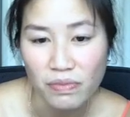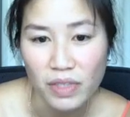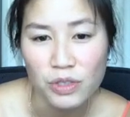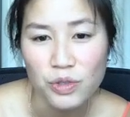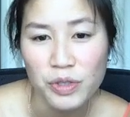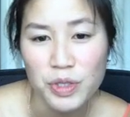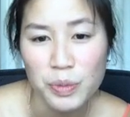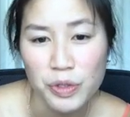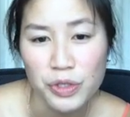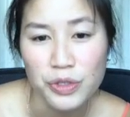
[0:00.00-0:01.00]
So I was a
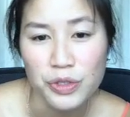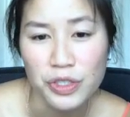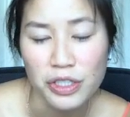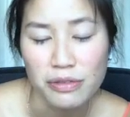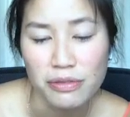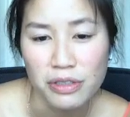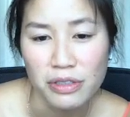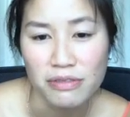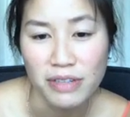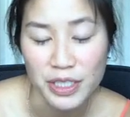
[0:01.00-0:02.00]
producer
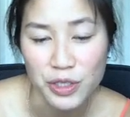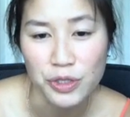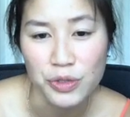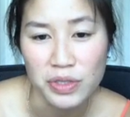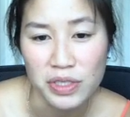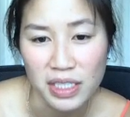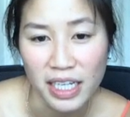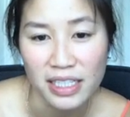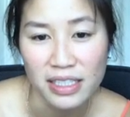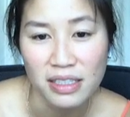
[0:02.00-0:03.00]
for Vice News
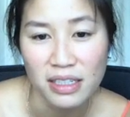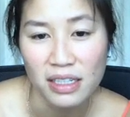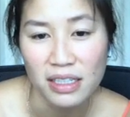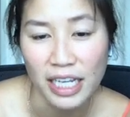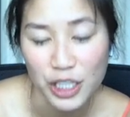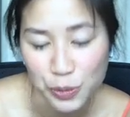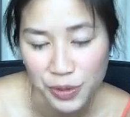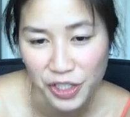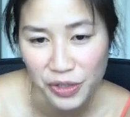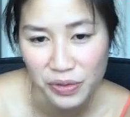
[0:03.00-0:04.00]
Tonight on
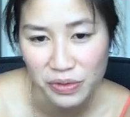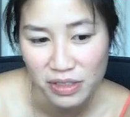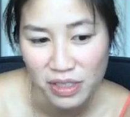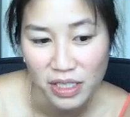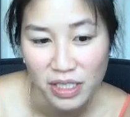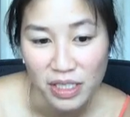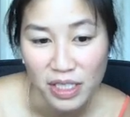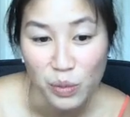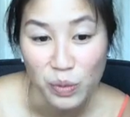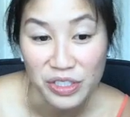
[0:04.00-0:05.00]
HBO,
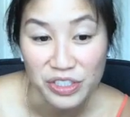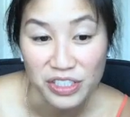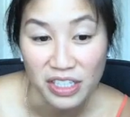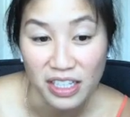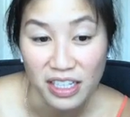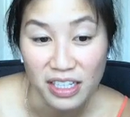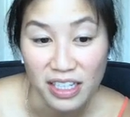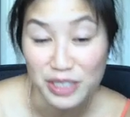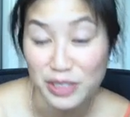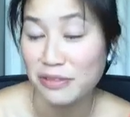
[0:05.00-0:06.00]
which
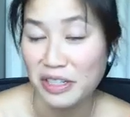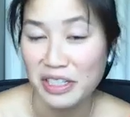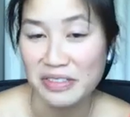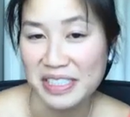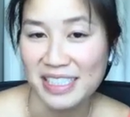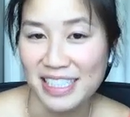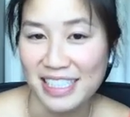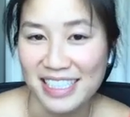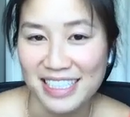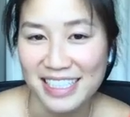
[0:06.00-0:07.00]
as of very
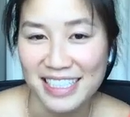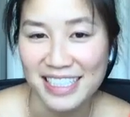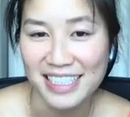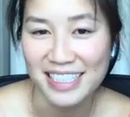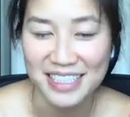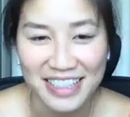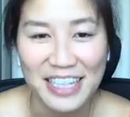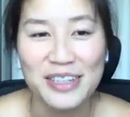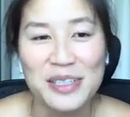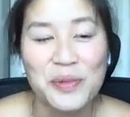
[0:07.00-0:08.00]
recently isn't
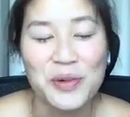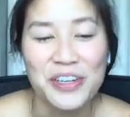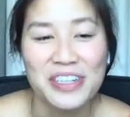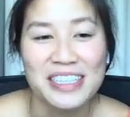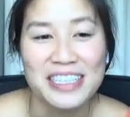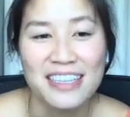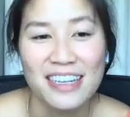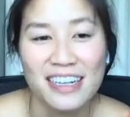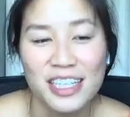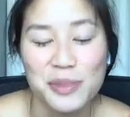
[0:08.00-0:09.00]
on the air anymore, at
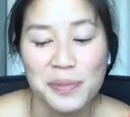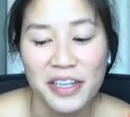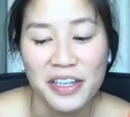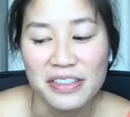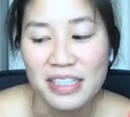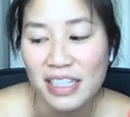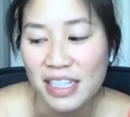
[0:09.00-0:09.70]
least not on HBO.